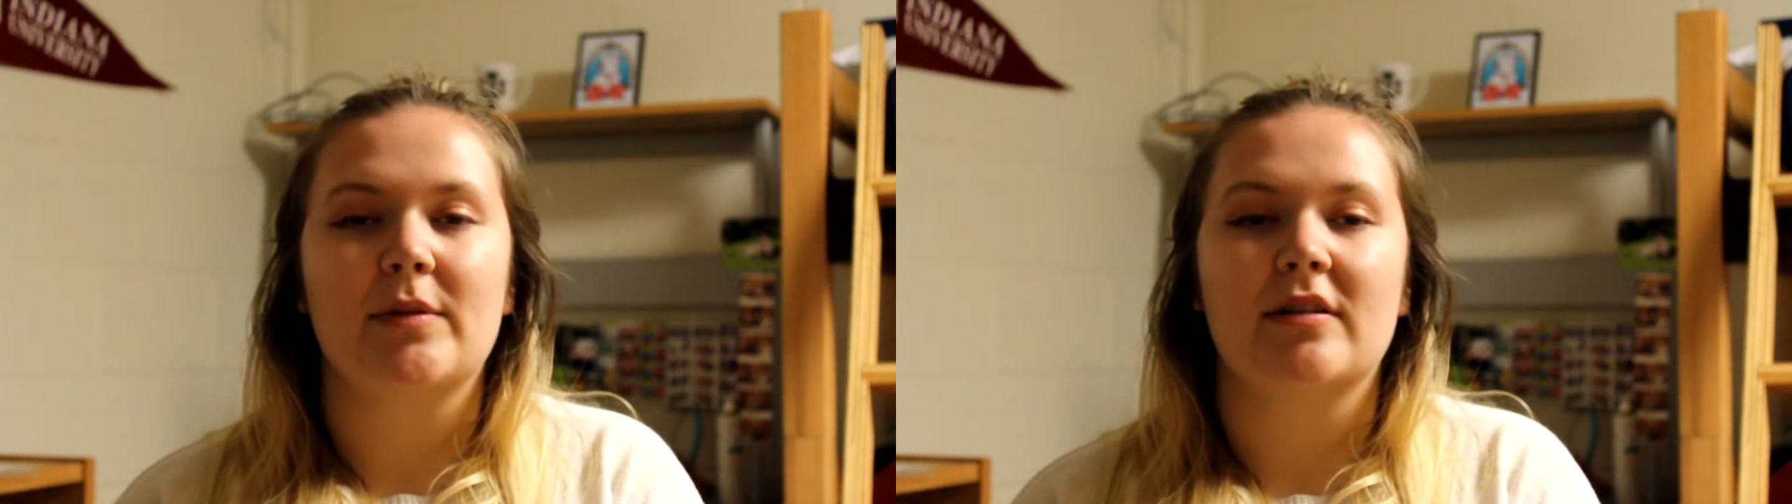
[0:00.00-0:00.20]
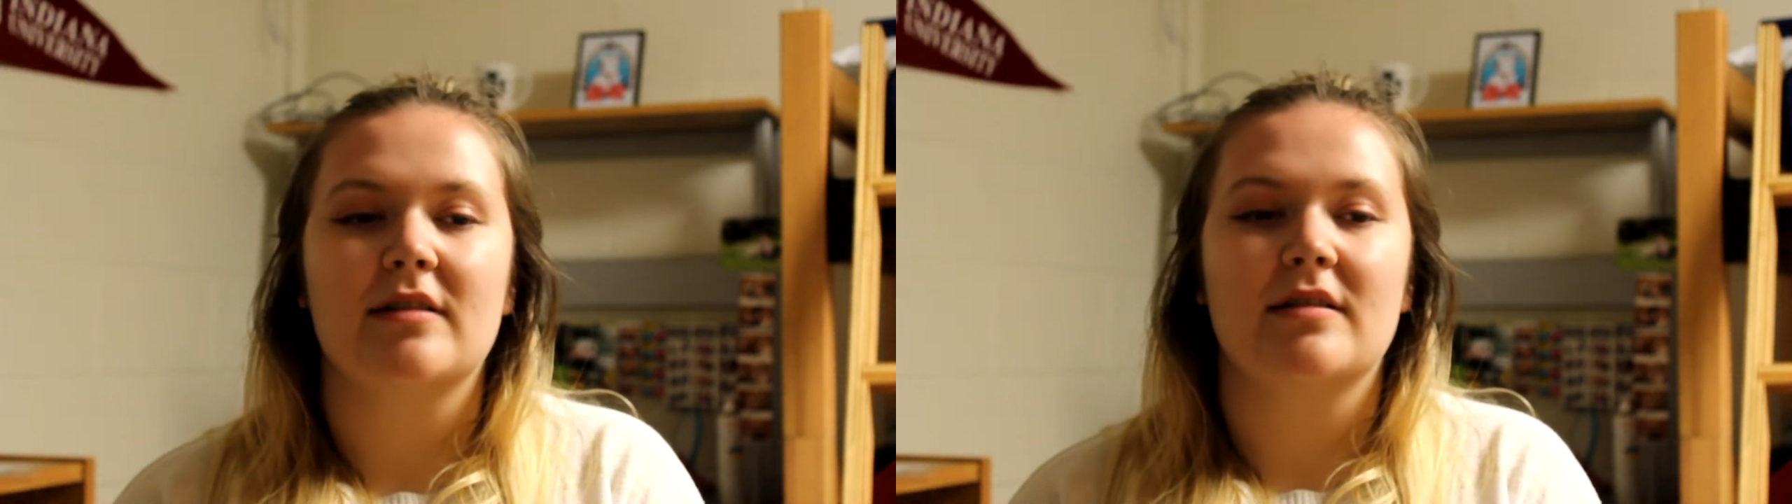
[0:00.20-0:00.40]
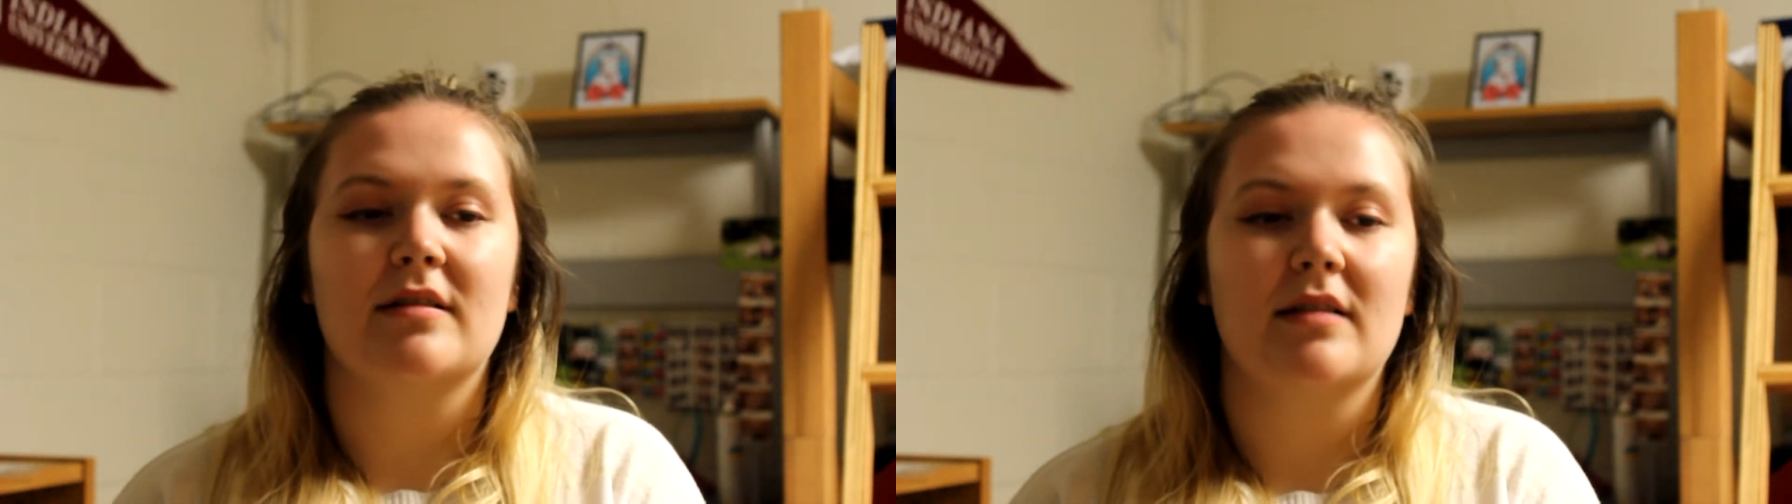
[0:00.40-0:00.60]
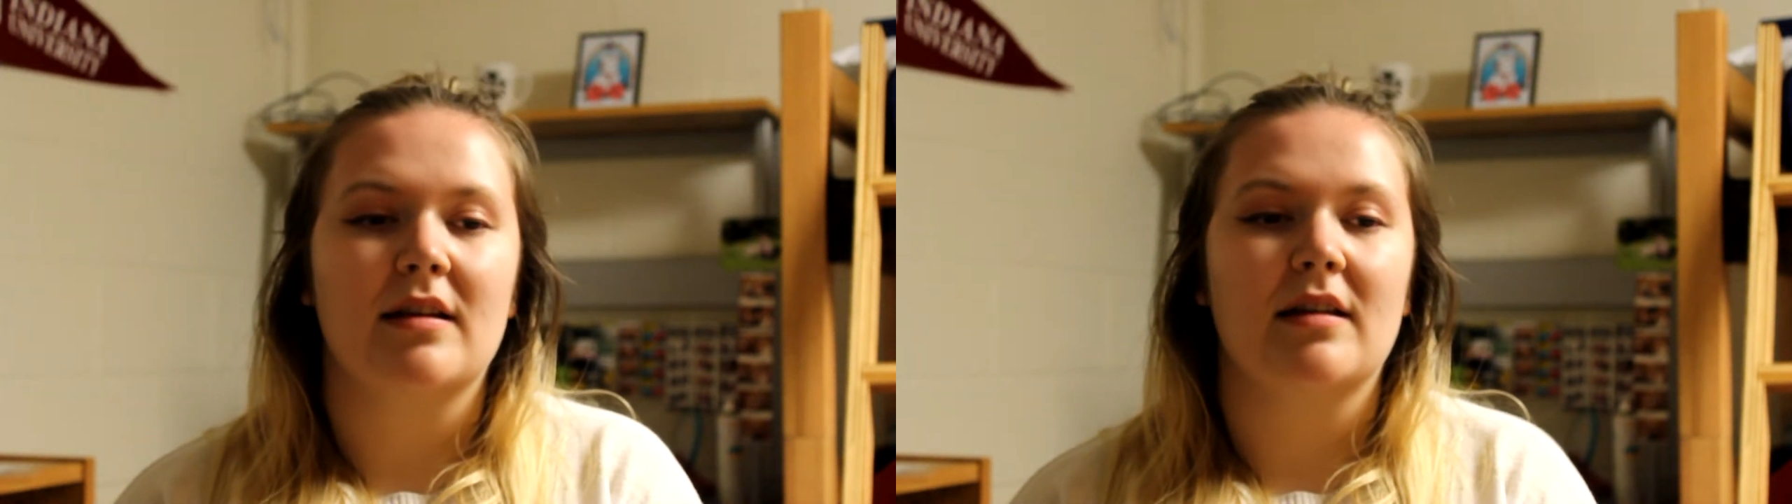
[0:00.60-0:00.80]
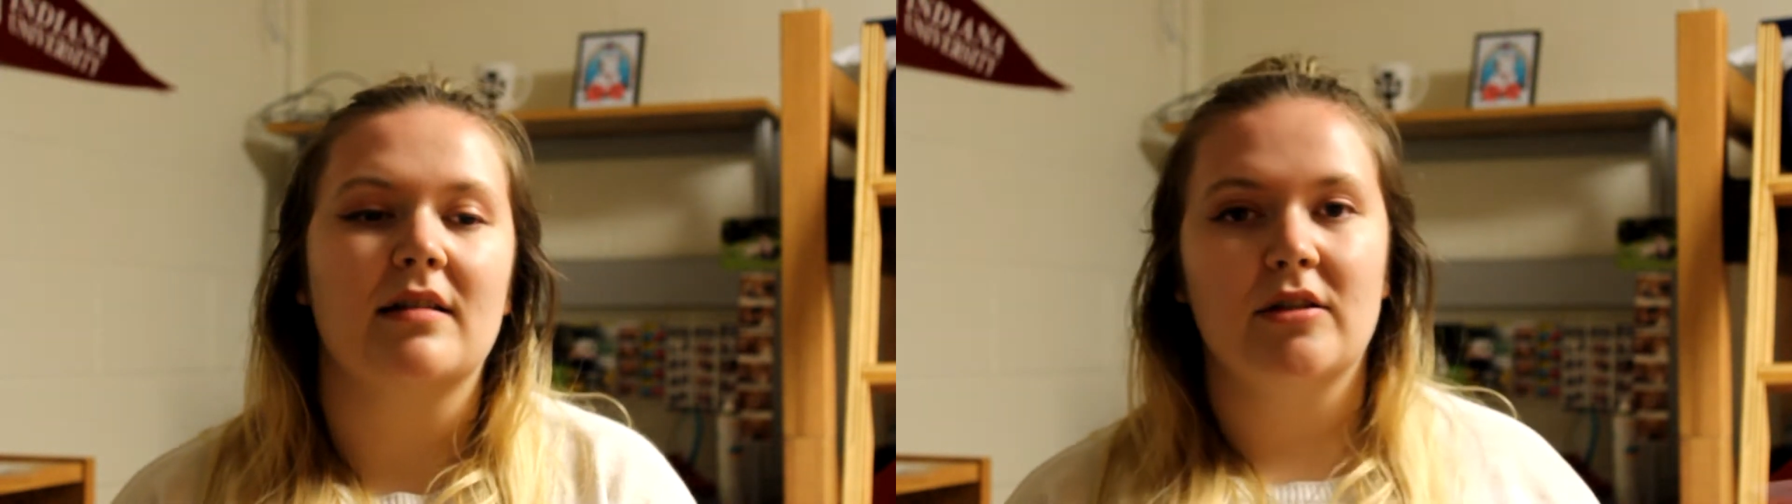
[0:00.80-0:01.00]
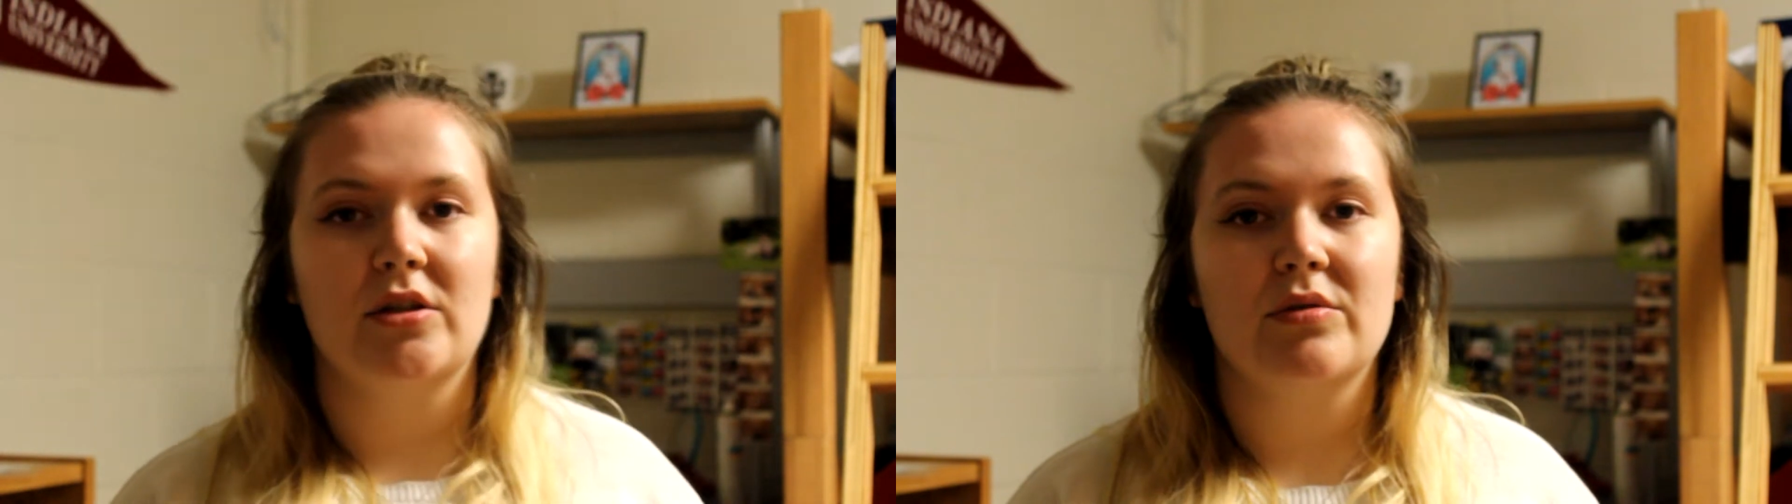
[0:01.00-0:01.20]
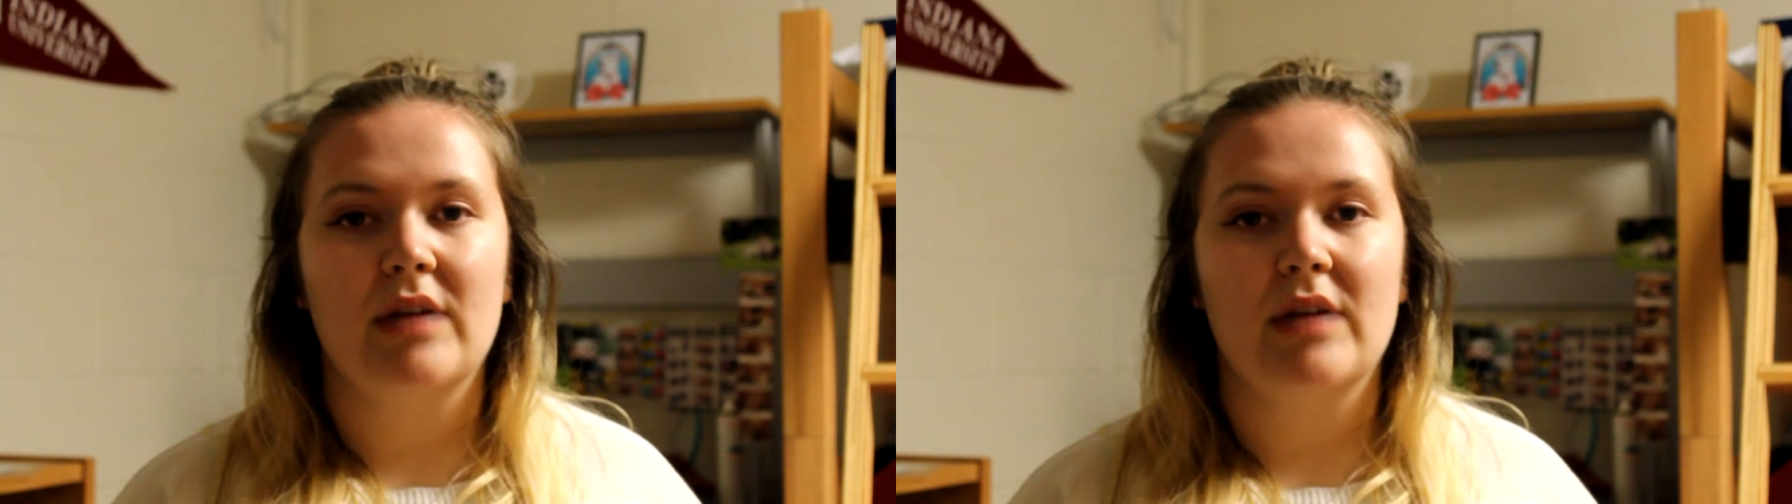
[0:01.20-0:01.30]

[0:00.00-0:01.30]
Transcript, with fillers: because in the